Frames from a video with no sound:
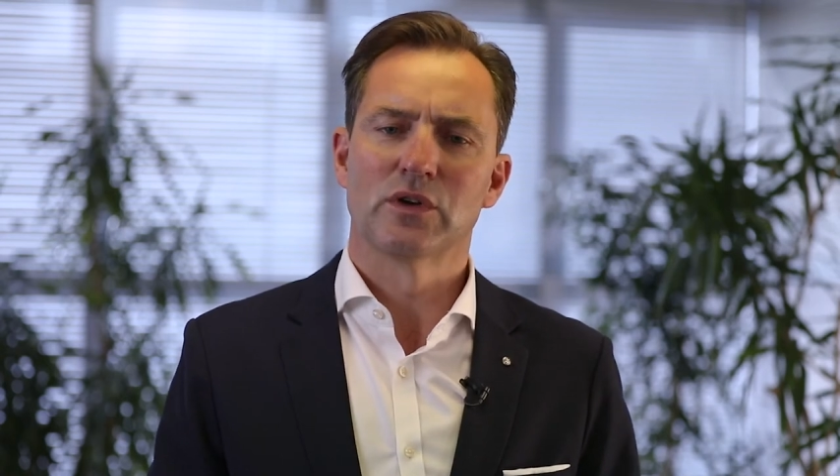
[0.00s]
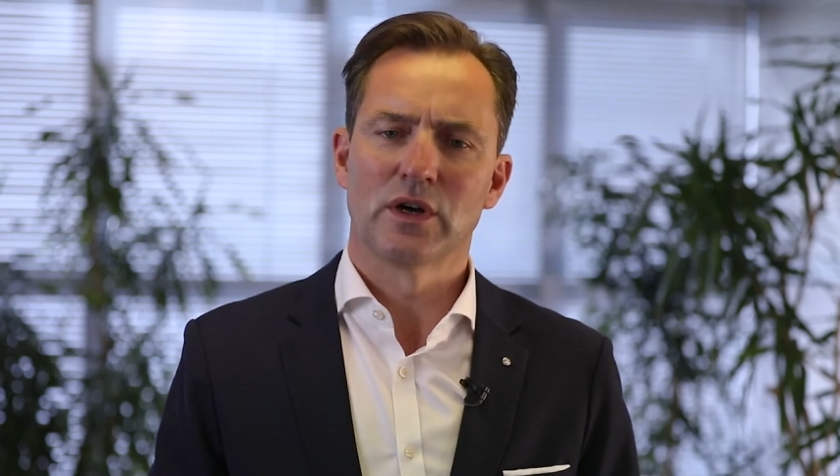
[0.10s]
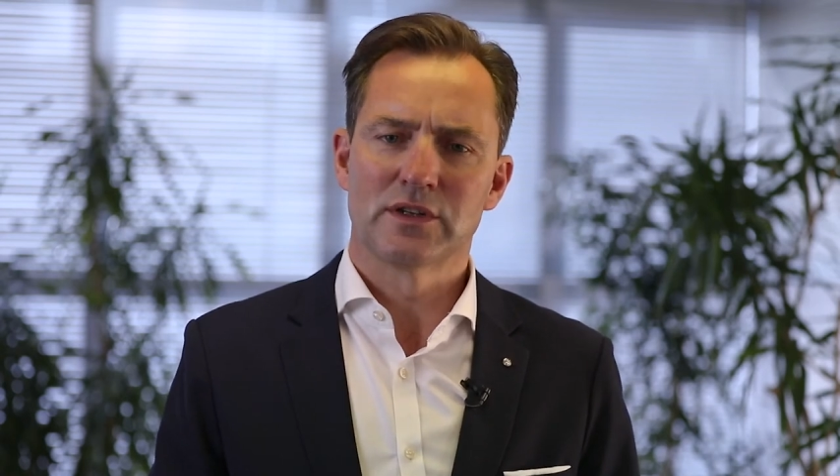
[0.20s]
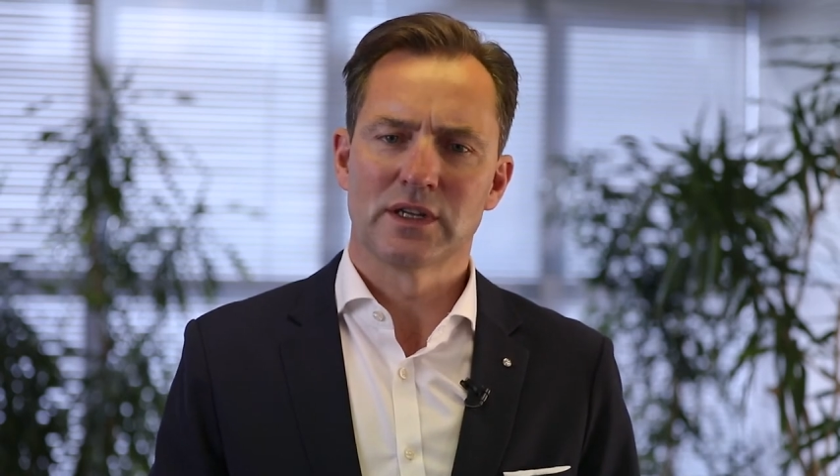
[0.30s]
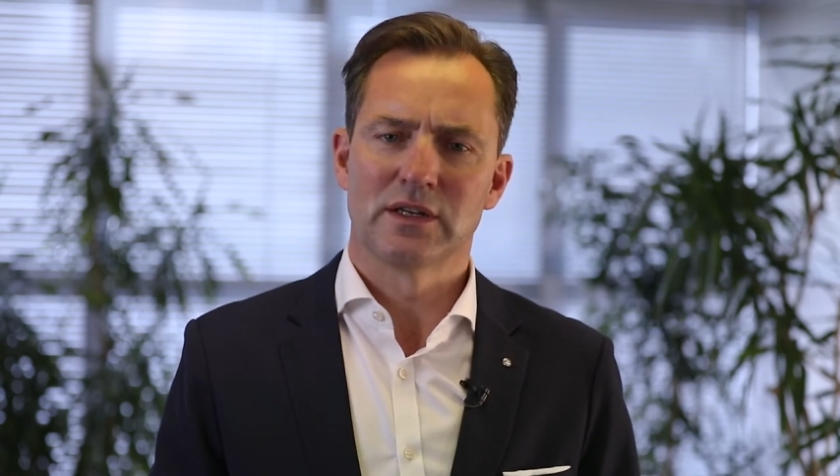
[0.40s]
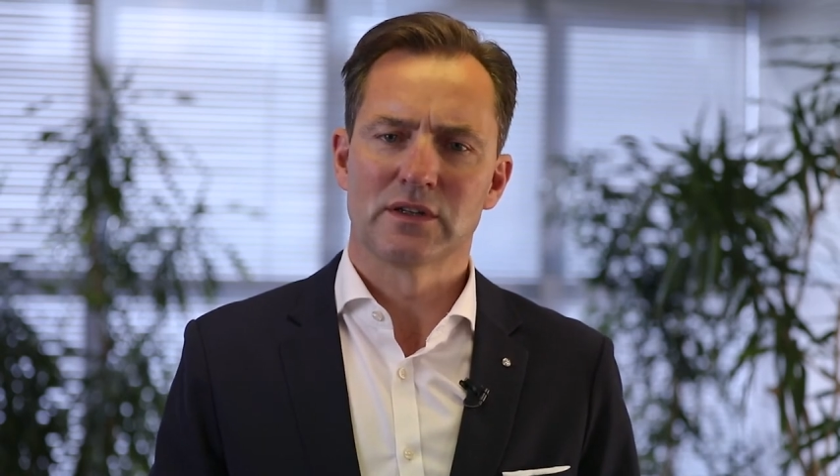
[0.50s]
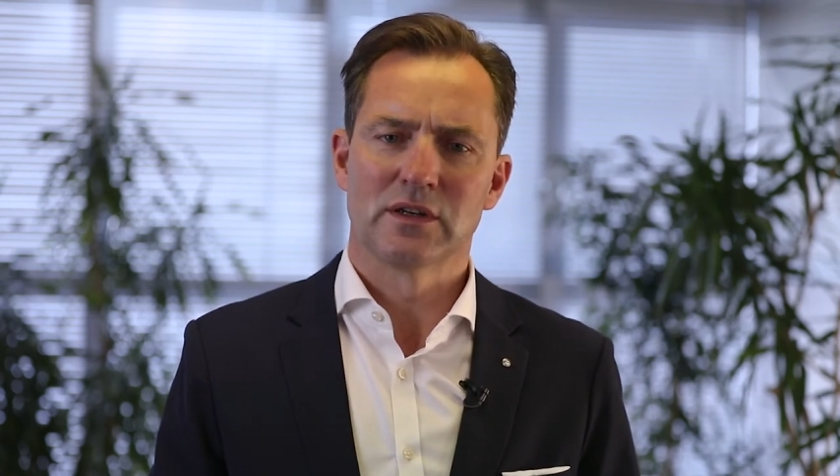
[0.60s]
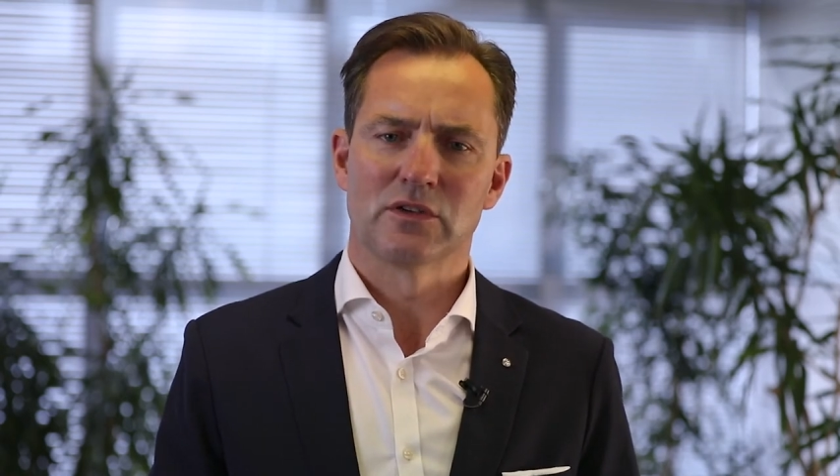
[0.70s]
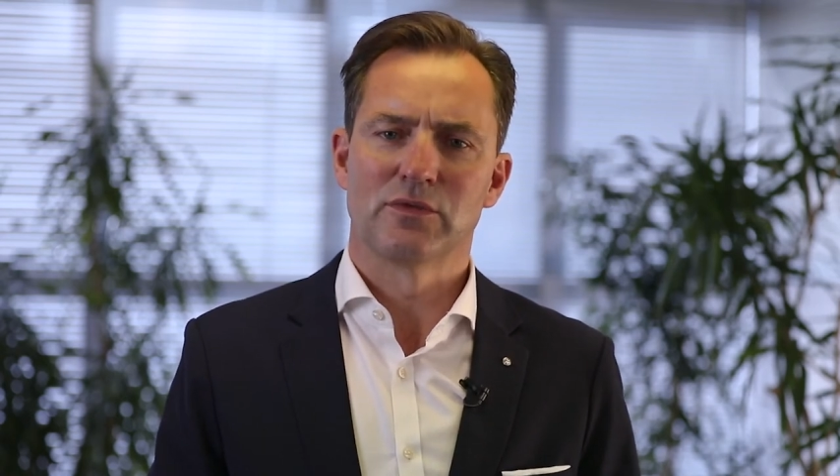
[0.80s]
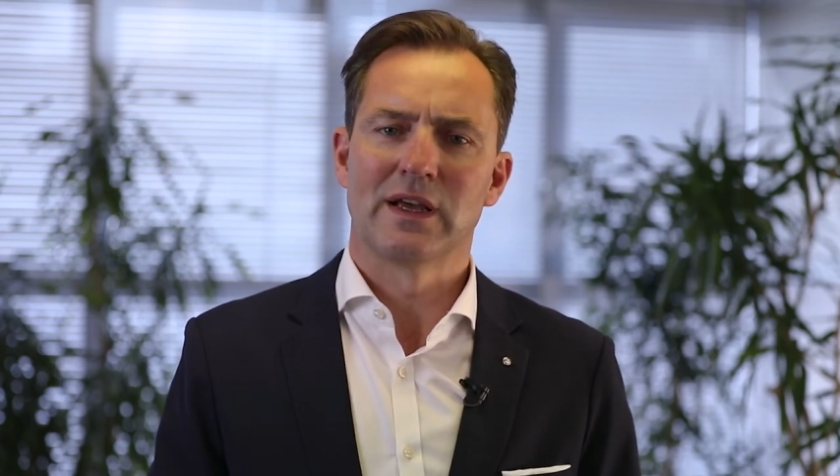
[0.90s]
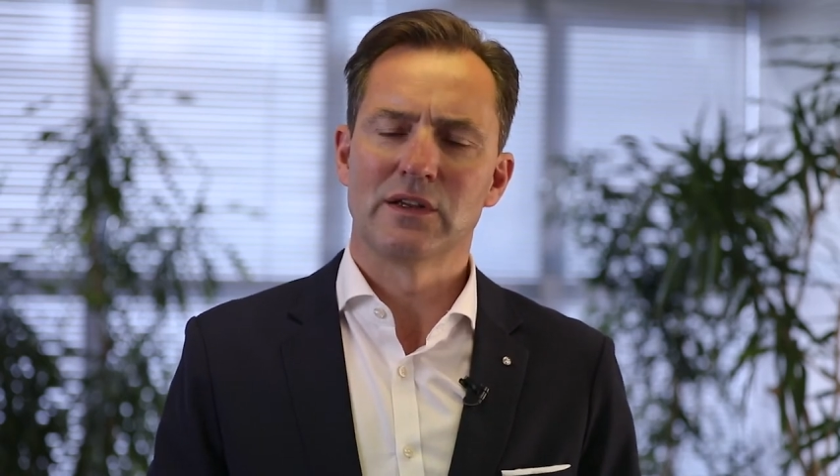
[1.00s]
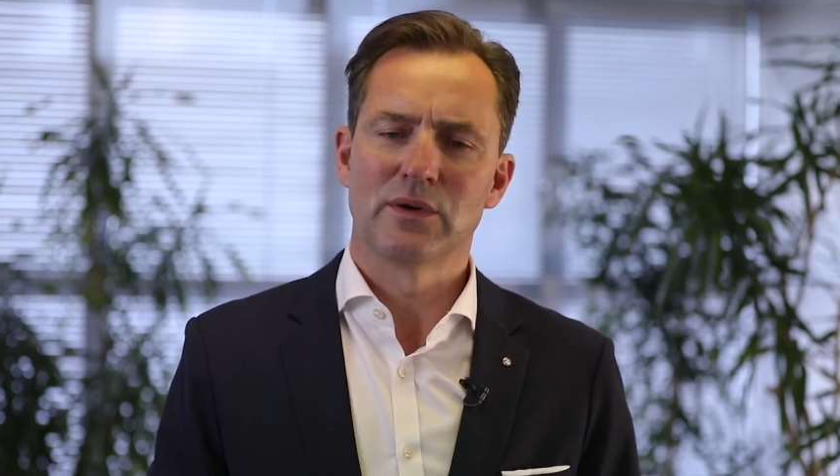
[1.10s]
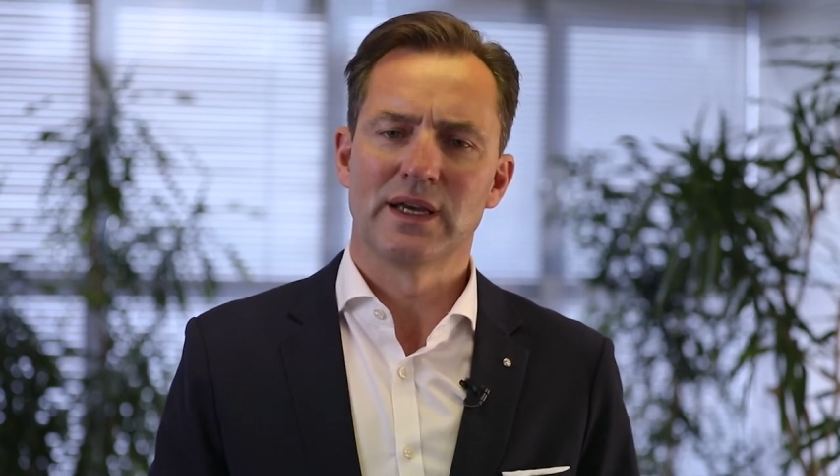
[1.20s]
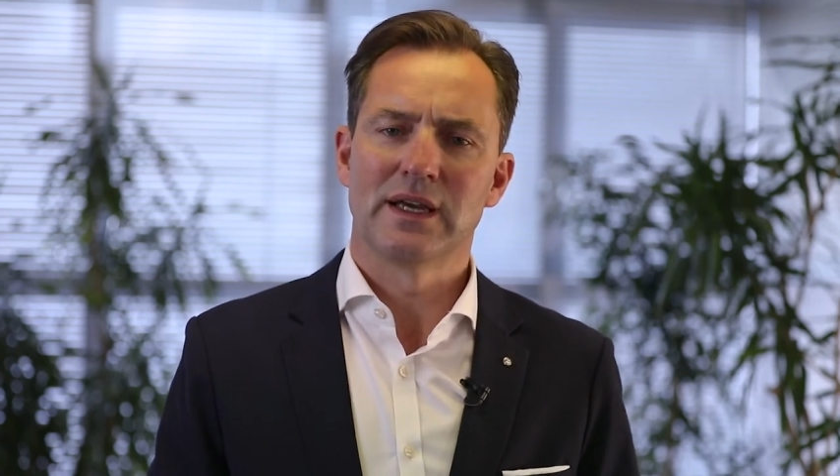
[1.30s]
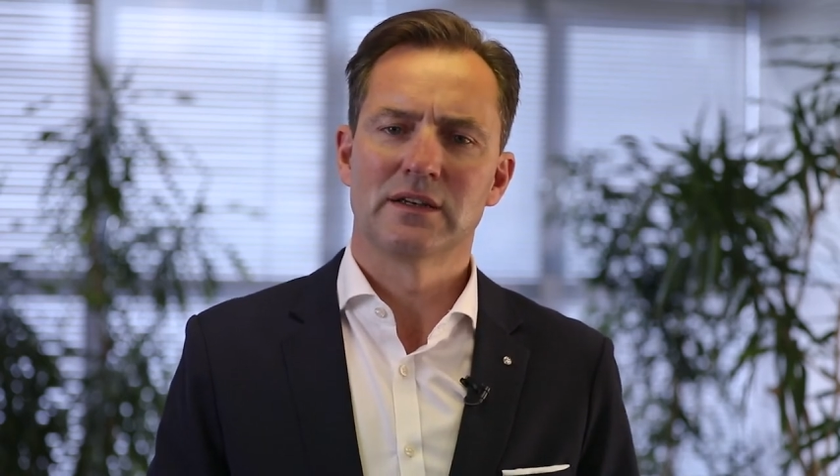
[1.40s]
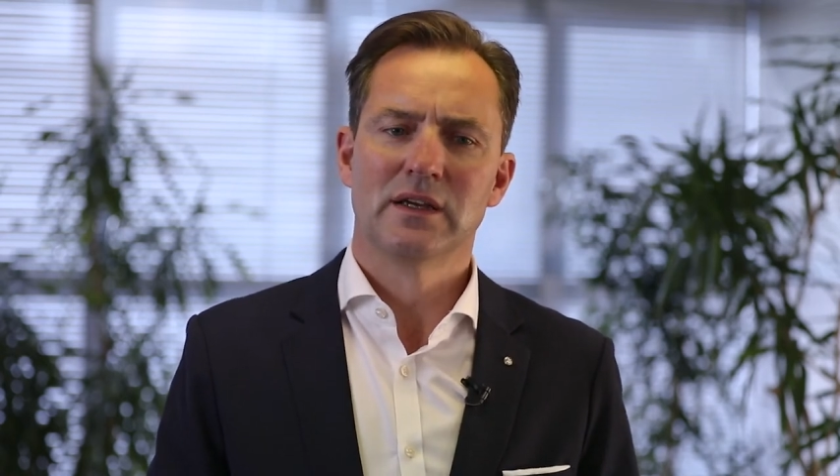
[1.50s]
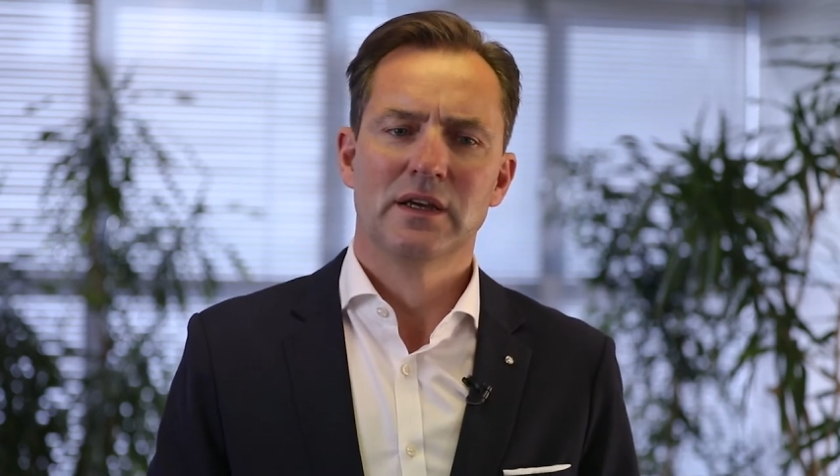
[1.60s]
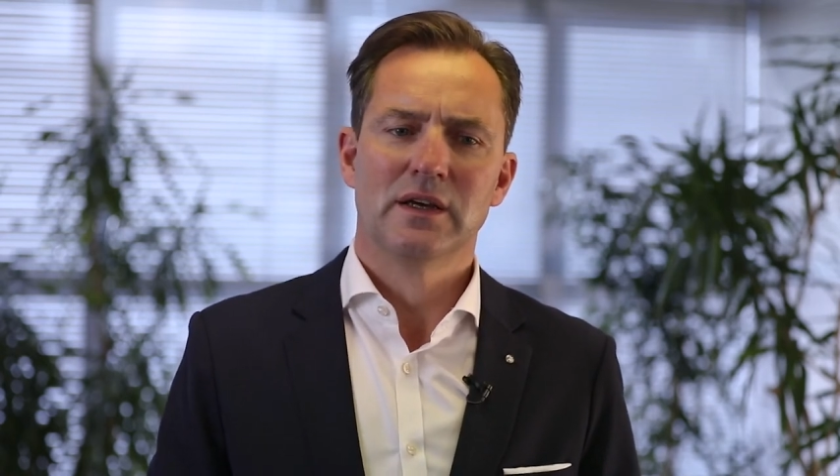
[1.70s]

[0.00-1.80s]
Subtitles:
content and of value add,